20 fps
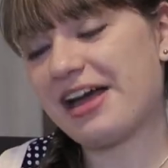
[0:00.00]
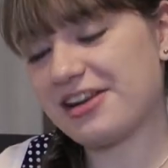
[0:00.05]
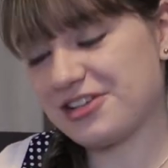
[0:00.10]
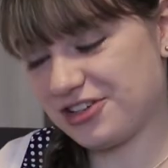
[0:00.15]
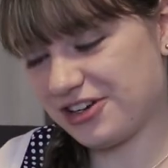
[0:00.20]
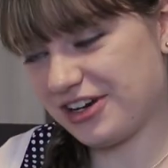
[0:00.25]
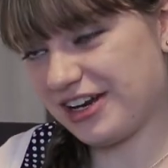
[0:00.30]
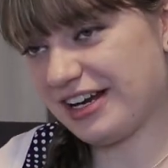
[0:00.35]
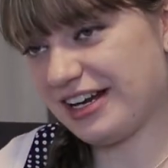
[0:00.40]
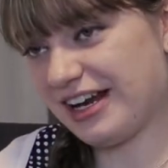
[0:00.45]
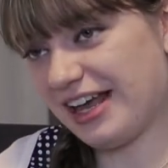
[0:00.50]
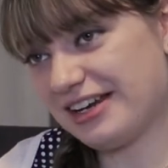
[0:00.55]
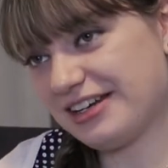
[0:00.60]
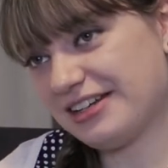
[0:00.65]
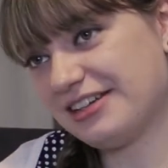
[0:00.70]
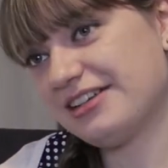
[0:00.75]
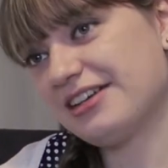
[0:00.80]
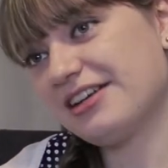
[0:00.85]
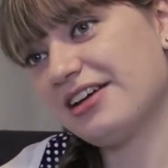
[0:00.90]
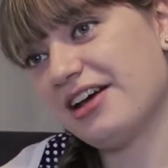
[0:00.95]
Andrea
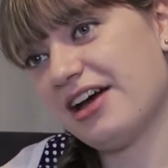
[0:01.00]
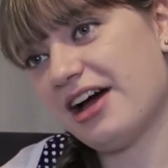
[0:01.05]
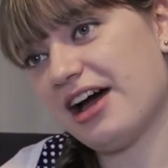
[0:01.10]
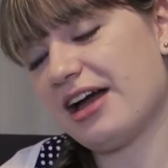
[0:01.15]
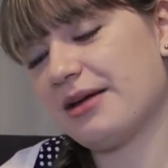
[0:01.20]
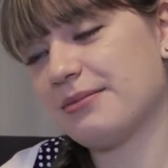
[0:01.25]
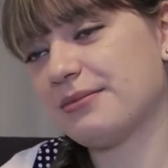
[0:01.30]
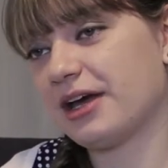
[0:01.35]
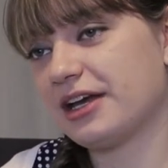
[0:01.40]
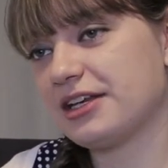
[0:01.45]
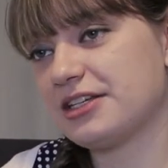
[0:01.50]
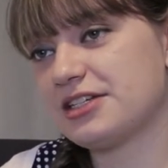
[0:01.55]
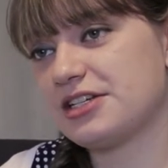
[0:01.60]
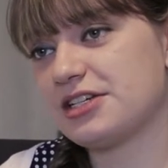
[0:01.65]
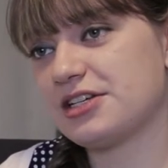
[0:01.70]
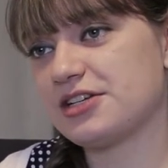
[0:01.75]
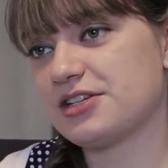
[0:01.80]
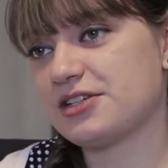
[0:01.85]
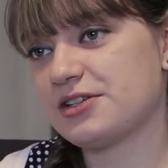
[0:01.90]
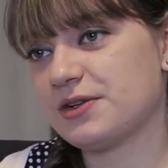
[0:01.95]
Glennon. I'm 19
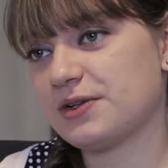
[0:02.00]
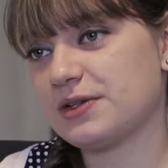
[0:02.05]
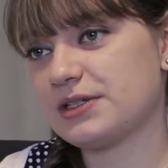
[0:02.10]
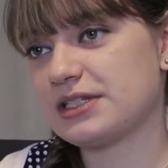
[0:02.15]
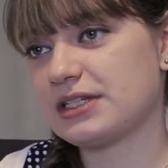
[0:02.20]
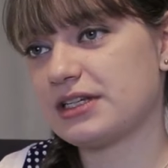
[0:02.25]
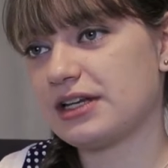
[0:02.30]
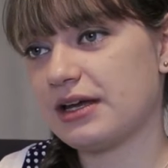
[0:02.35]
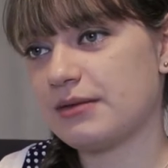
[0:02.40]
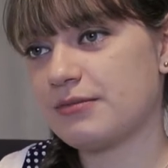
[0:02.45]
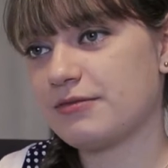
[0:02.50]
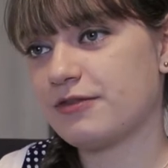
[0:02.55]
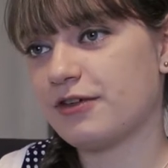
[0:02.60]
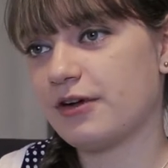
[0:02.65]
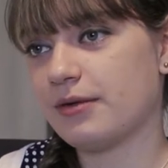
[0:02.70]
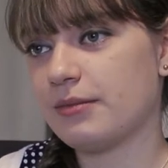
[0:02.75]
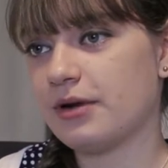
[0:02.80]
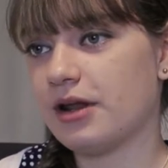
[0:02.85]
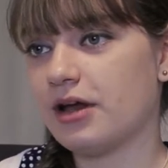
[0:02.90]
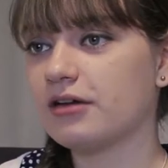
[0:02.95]
years old and I'm
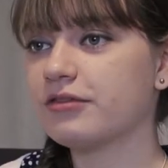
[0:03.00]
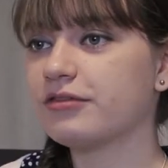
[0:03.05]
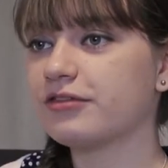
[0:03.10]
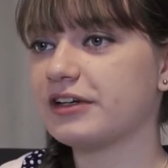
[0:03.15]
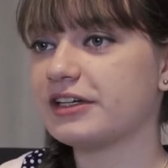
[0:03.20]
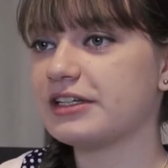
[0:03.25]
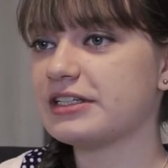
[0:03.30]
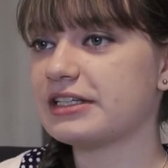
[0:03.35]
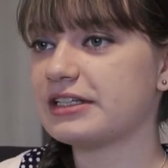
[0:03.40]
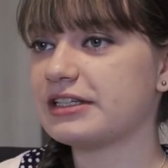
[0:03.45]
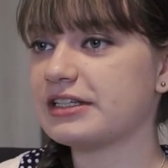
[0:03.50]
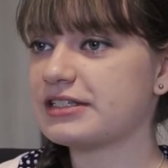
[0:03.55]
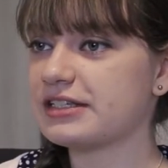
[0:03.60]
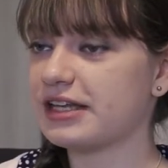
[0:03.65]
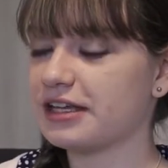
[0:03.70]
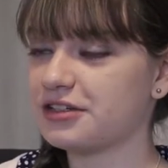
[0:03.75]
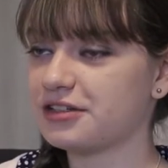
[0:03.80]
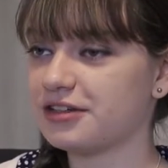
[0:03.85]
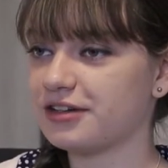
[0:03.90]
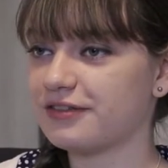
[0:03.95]
from Longford in the
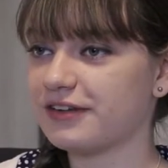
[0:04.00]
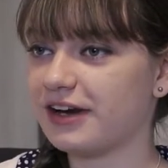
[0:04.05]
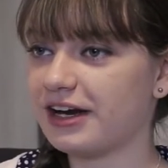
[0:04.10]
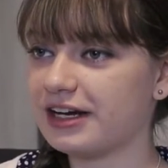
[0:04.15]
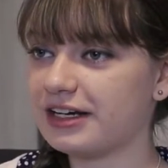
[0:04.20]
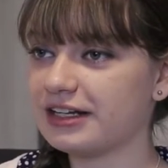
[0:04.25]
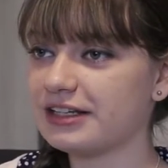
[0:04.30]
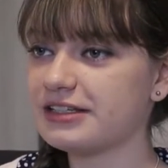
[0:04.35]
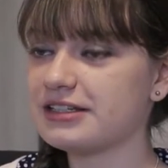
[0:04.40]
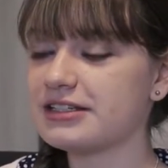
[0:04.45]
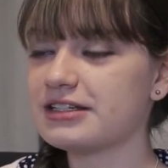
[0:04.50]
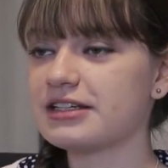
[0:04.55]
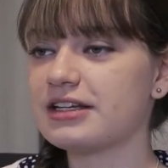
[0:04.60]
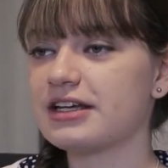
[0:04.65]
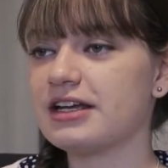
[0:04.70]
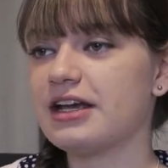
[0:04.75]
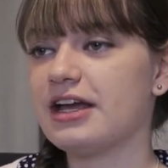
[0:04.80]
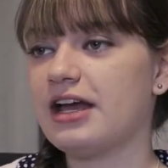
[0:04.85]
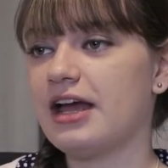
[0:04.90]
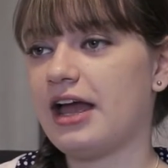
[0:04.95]
centre of Ireland.
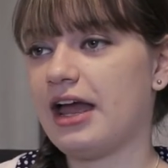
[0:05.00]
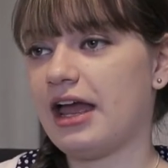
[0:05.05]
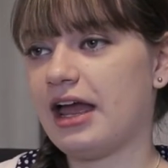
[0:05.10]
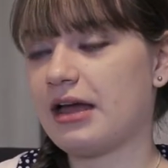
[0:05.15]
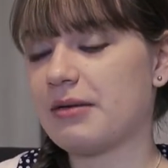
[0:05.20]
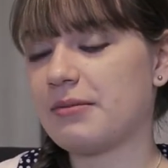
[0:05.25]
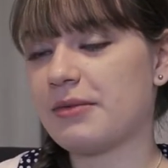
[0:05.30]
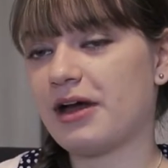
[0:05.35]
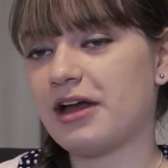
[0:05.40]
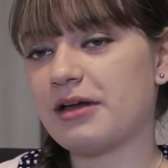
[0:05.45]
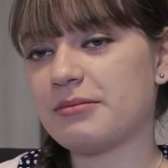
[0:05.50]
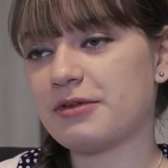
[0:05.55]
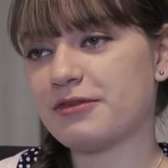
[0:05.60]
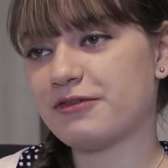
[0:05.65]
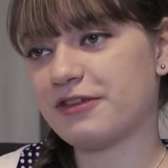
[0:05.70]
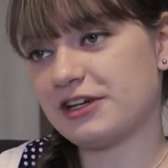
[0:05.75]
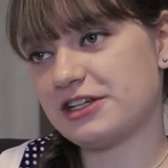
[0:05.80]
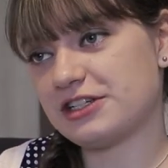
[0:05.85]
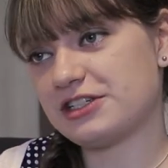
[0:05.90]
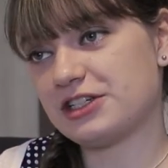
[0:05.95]
I'm a
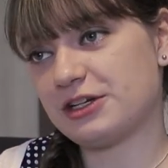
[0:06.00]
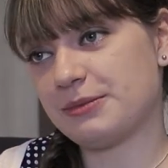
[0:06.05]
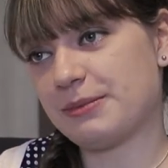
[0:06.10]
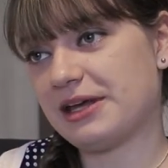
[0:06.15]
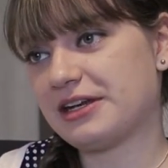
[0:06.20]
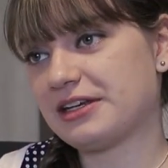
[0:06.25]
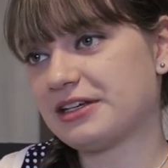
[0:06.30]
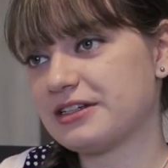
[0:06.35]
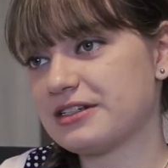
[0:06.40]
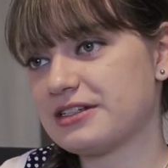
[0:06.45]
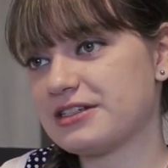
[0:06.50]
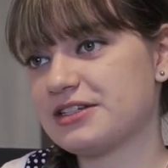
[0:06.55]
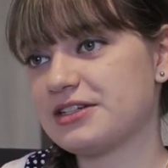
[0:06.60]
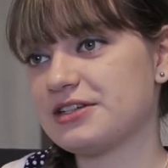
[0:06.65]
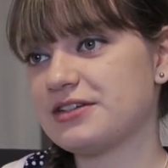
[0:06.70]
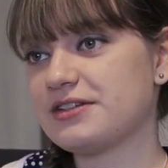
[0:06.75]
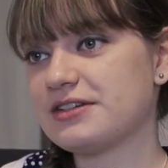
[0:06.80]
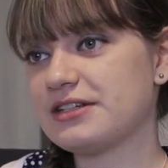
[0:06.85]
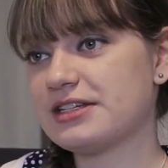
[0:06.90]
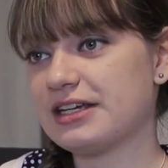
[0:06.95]
first year medical
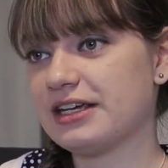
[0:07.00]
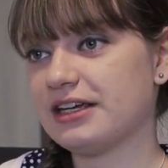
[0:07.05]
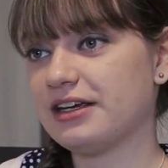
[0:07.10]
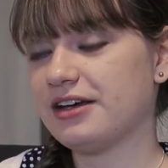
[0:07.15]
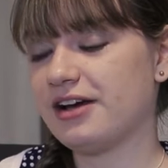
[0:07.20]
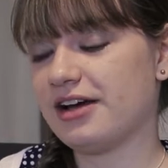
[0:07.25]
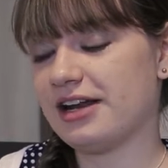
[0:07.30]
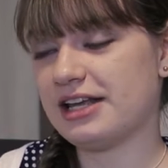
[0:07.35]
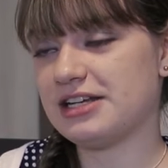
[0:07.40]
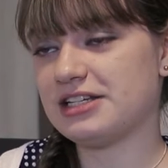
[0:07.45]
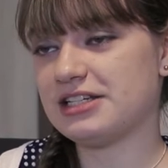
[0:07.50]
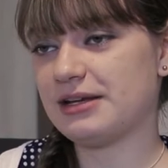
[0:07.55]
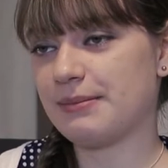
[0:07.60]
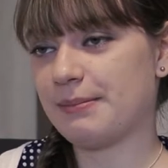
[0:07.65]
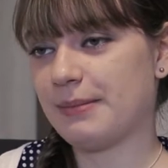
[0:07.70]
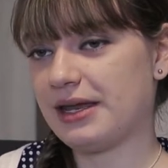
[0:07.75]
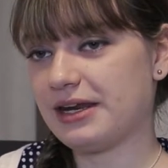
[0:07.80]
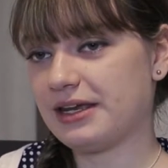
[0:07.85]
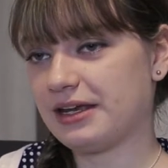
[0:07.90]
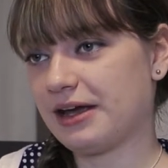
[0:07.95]
student in Collegium
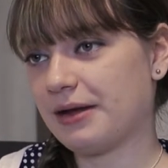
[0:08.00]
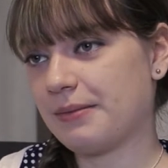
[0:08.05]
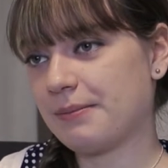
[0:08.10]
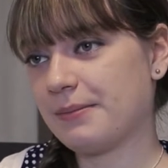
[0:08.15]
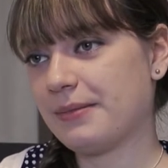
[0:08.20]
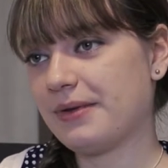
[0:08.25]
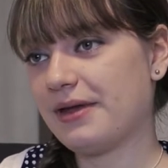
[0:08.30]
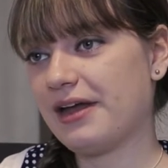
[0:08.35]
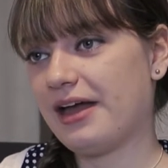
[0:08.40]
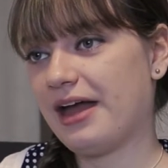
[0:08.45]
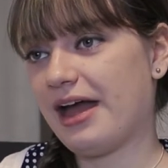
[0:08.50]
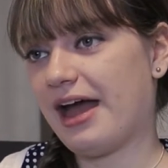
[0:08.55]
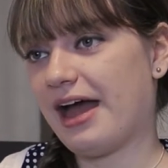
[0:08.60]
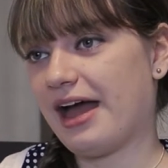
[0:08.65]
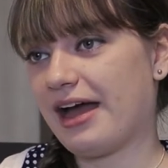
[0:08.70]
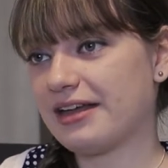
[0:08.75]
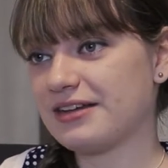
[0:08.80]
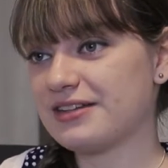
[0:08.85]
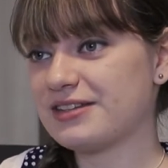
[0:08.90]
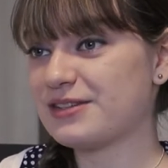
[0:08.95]
Medicum,
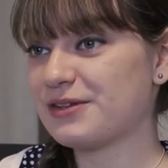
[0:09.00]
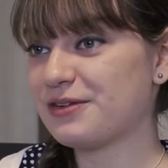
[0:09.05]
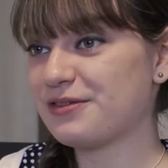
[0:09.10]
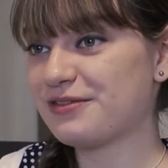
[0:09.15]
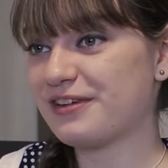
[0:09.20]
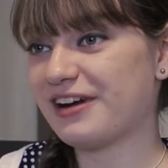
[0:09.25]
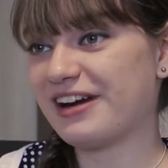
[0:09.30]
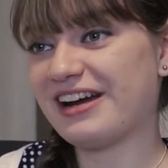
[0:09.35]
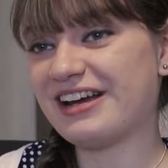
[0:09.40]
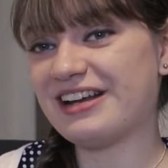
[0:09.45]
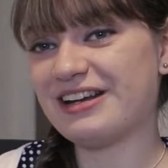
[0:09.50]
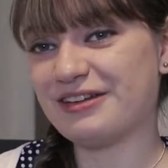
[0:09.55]
and so far I